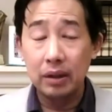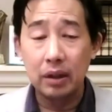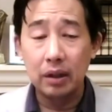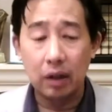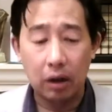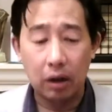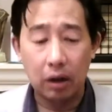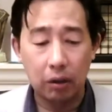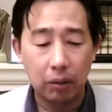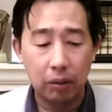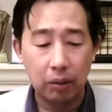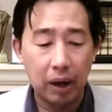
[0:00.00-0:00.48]

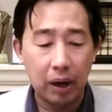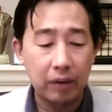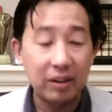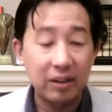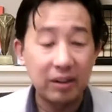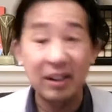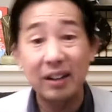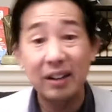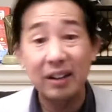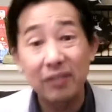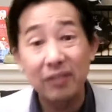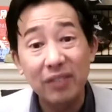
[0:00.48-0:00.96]
around, and
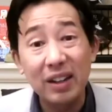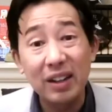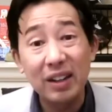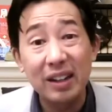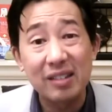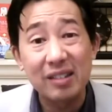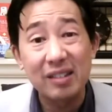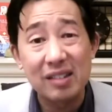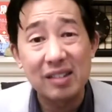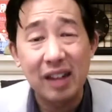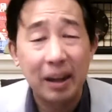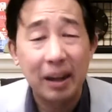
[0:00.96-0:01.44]
I feel
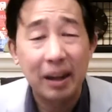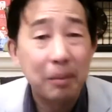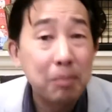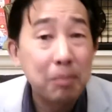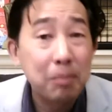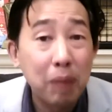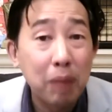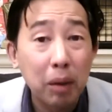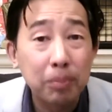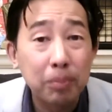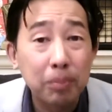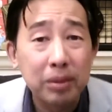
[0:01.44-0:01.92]
it's like
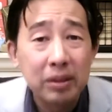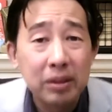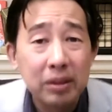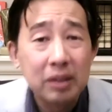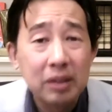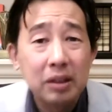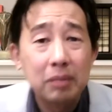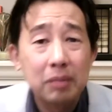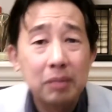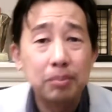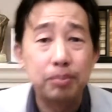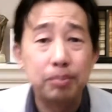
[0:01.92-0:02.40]
mob
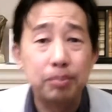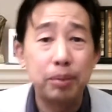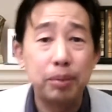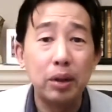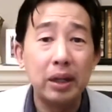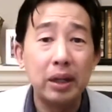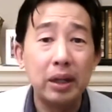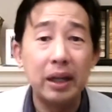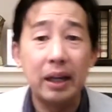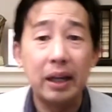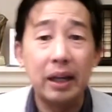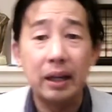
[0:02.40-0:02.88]

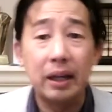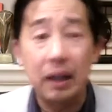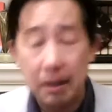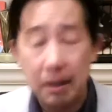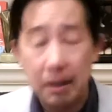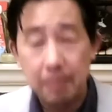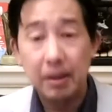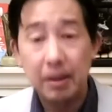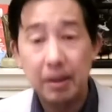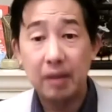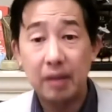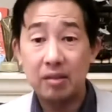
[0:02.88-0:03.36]
bullying
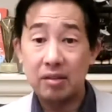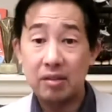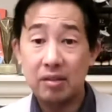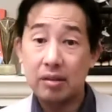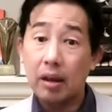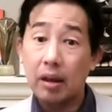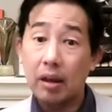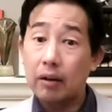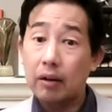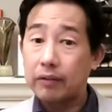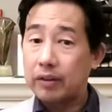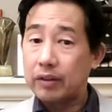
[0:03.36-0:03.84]

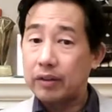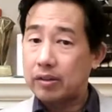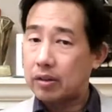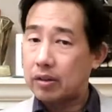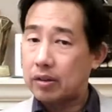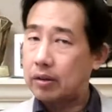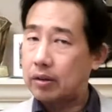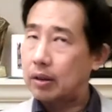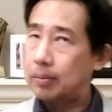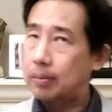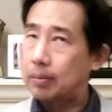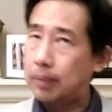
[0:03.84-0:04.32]
myself. It's
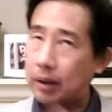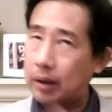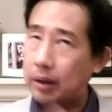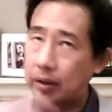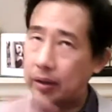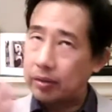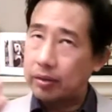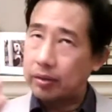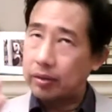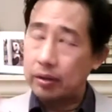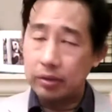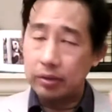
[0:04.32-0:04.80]
only a
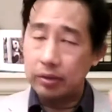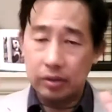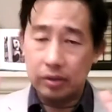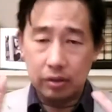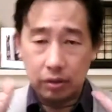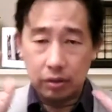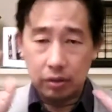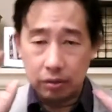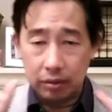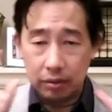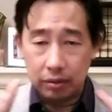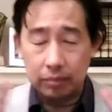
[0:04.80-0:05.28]
personal, so
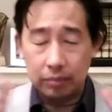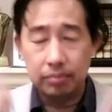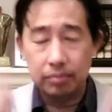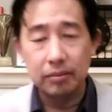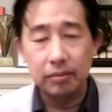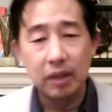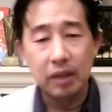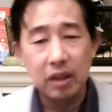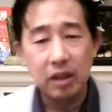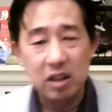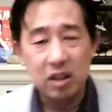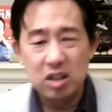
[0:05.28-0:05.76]

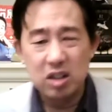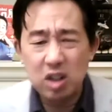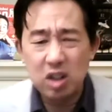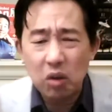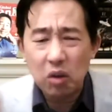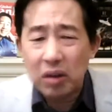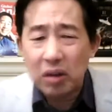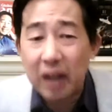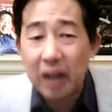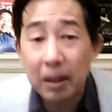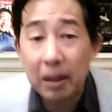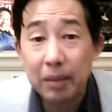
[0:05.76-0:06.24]

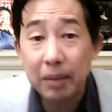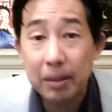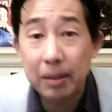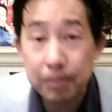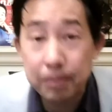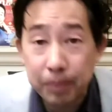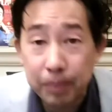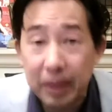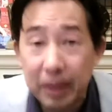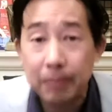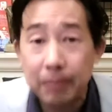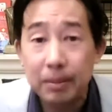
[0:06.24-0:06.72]
don't come and
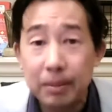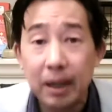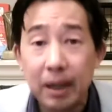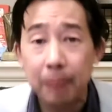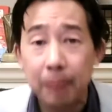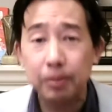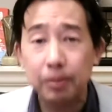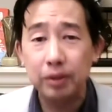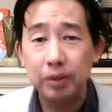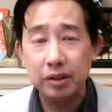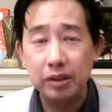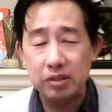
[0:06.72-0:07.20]
beat me
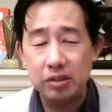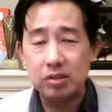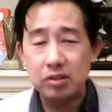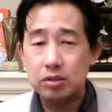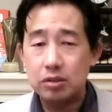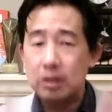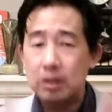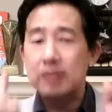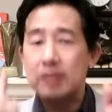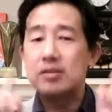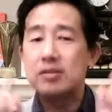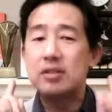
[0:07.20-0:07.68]
up on the
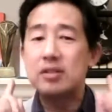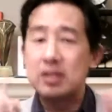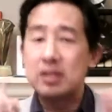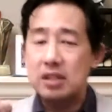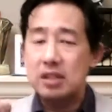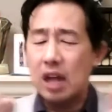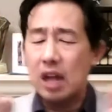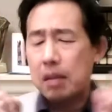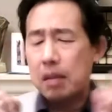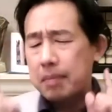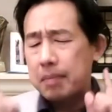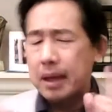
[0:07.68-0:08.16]
streets and
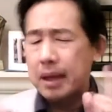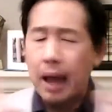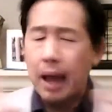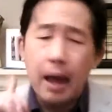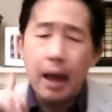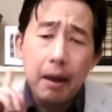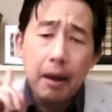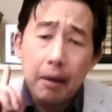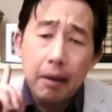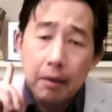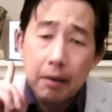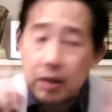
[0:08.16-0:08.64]
tell me,
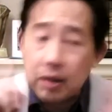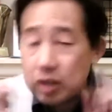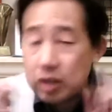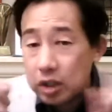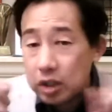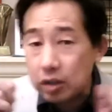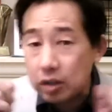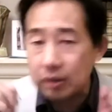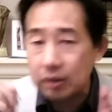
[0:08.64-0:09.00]
oh, you should do